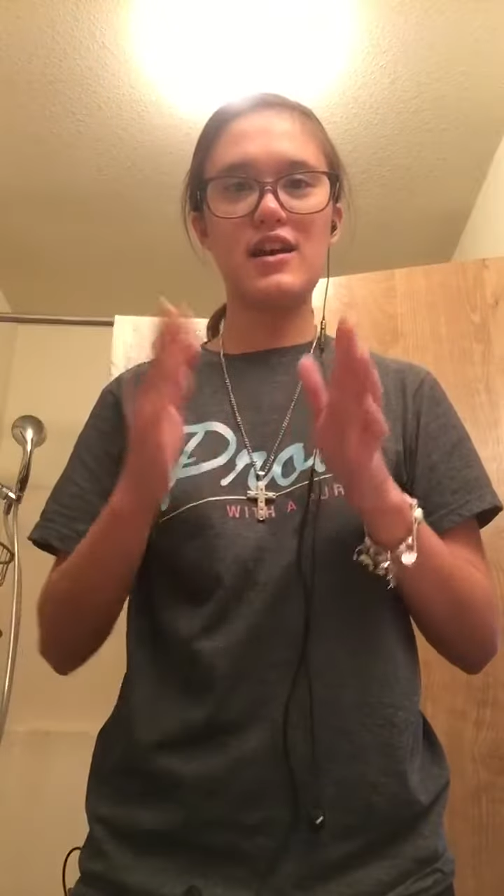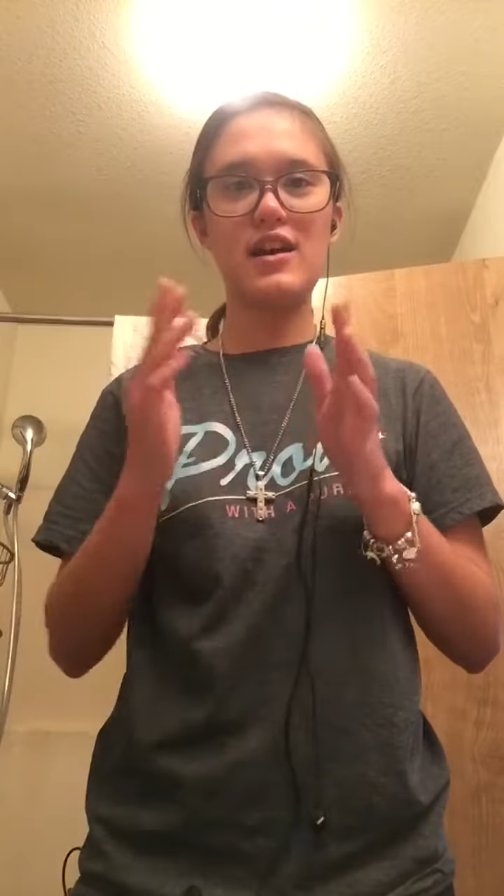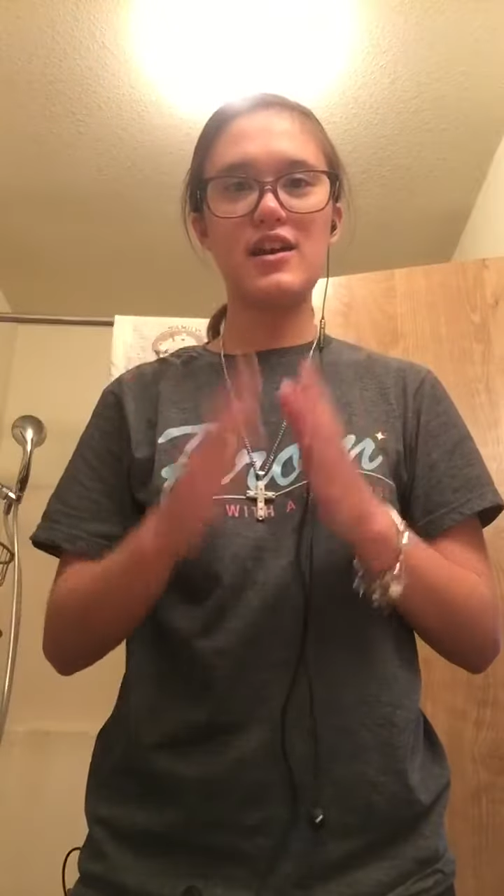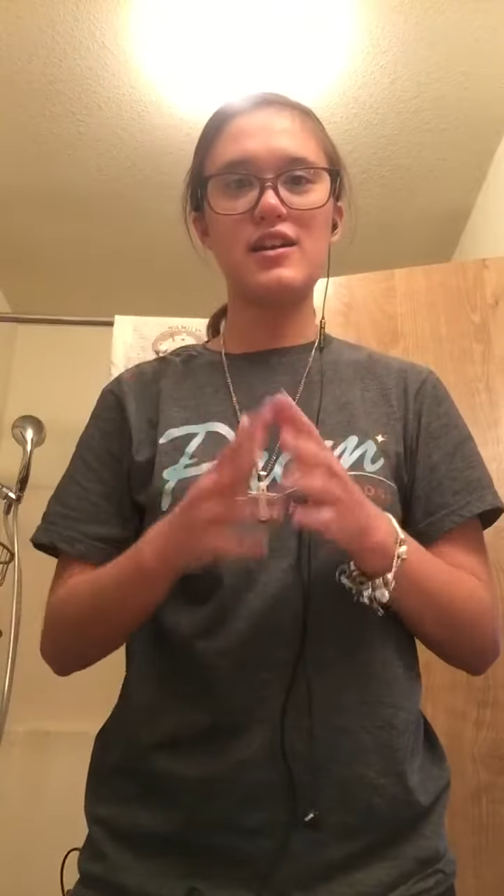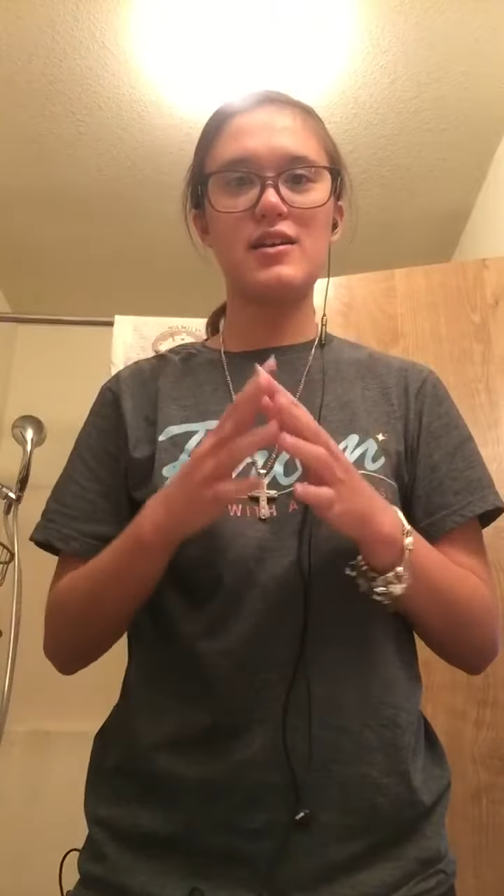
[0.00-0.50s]

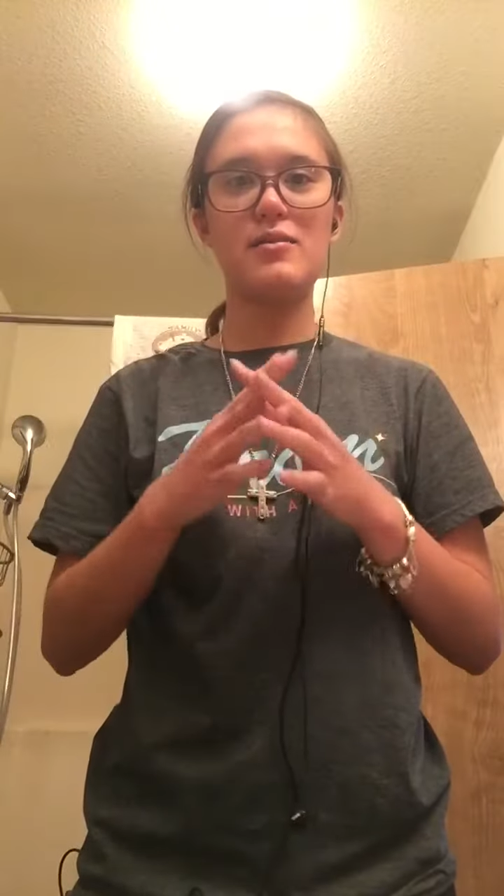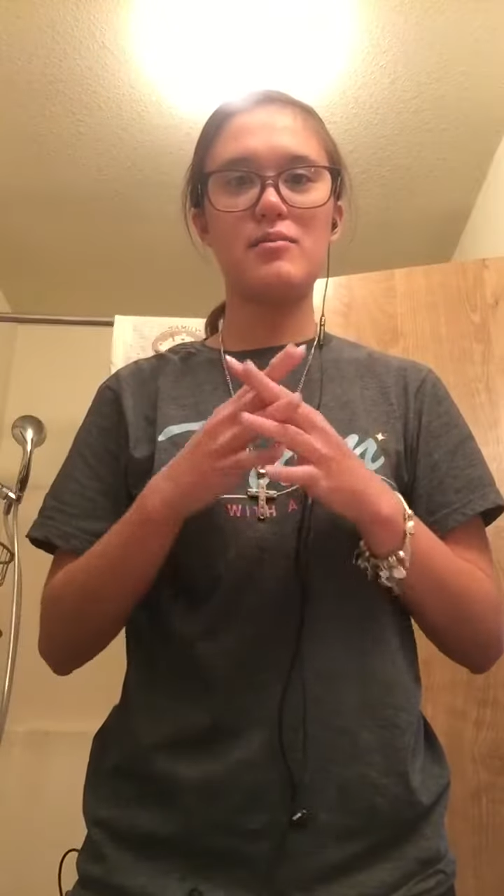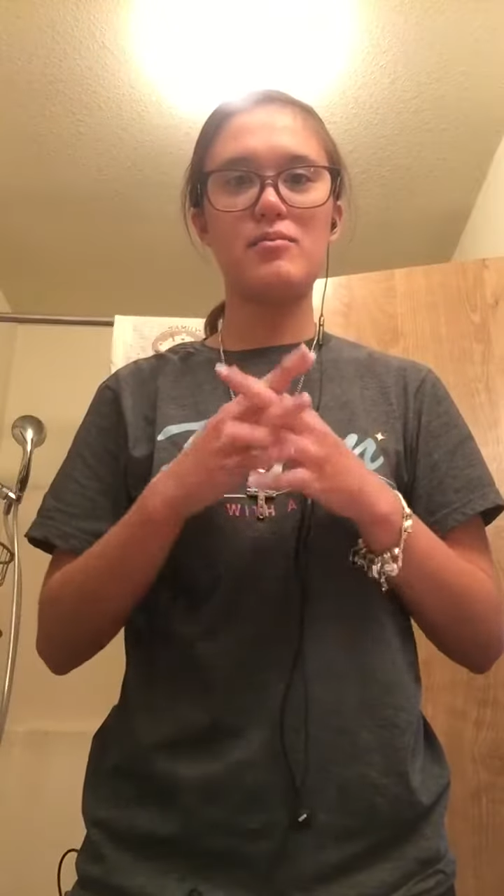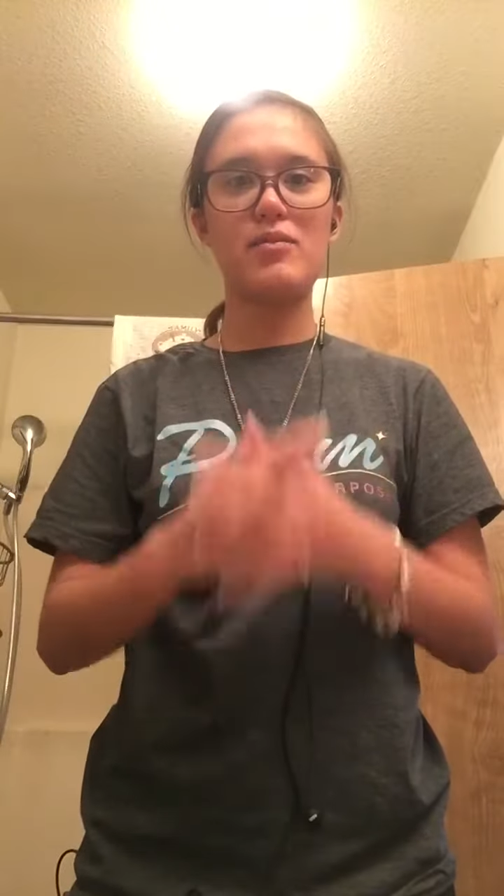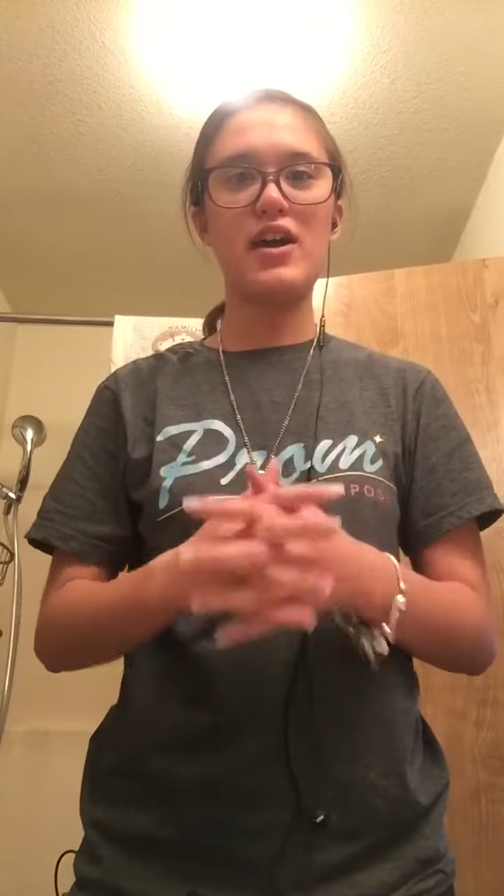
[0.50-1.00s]
I
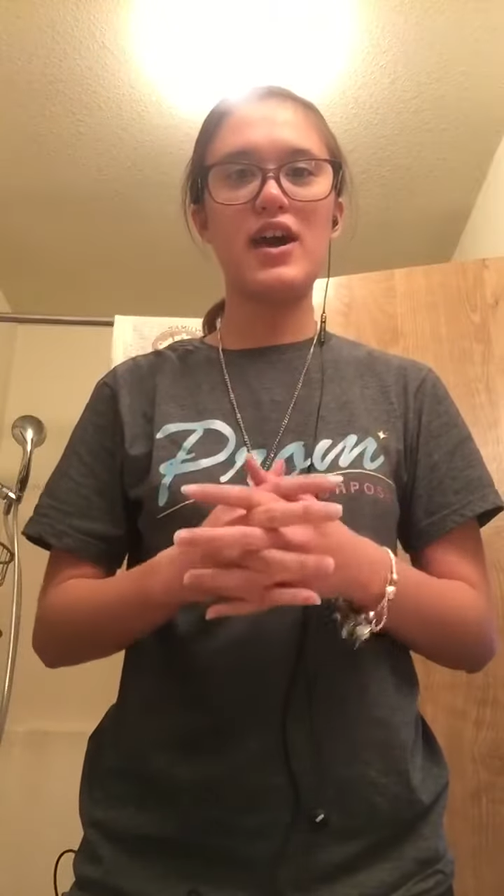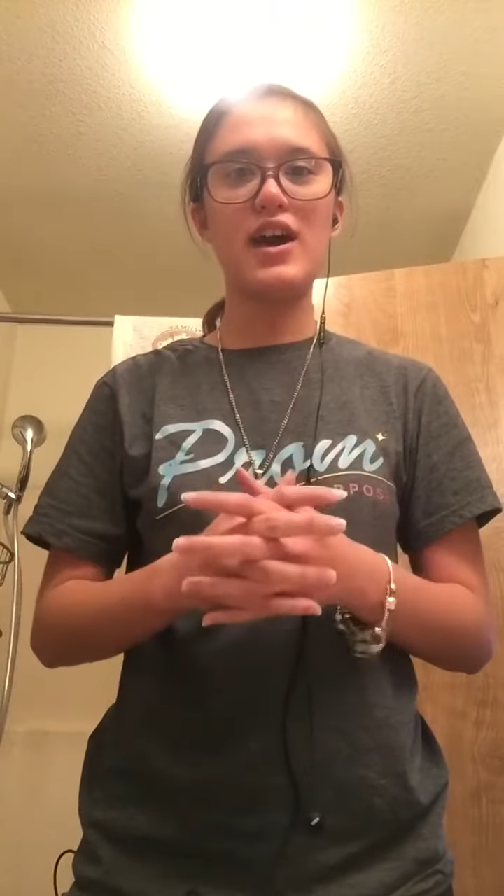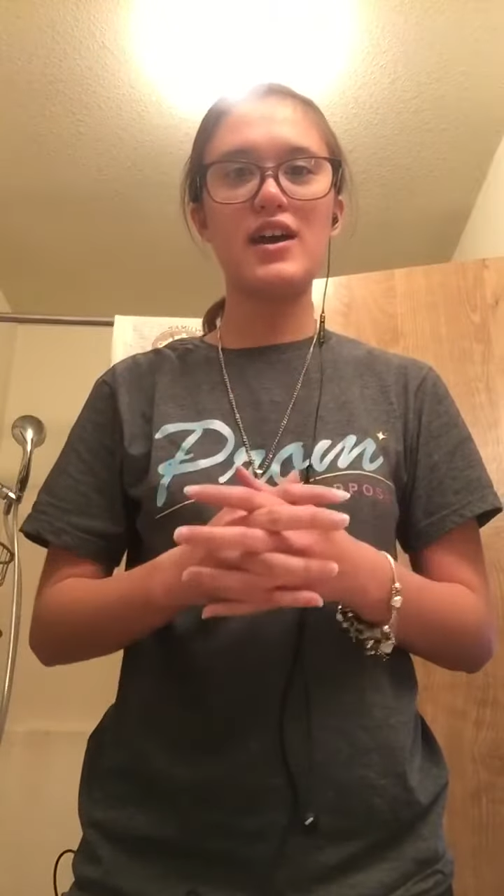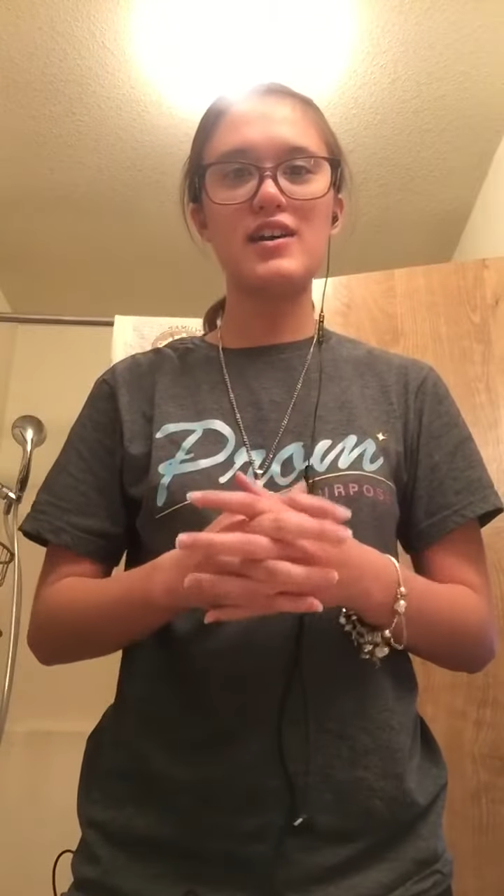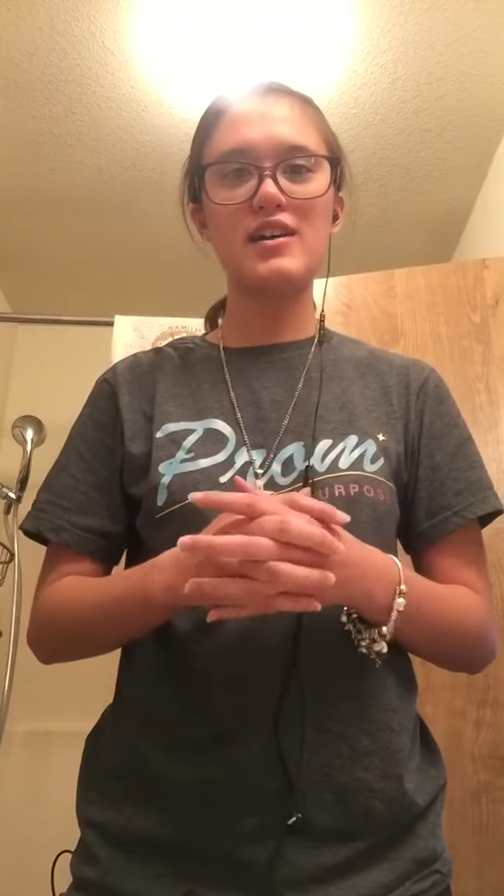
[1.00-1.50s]
am
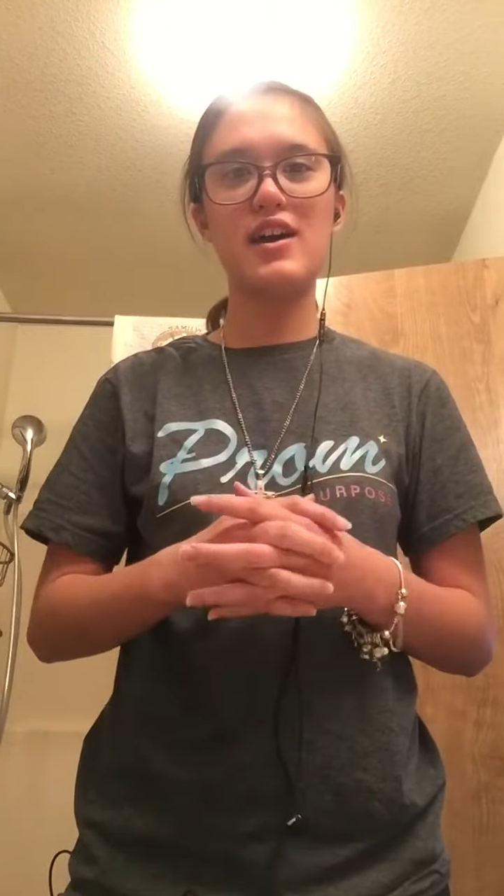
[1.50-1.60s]
back.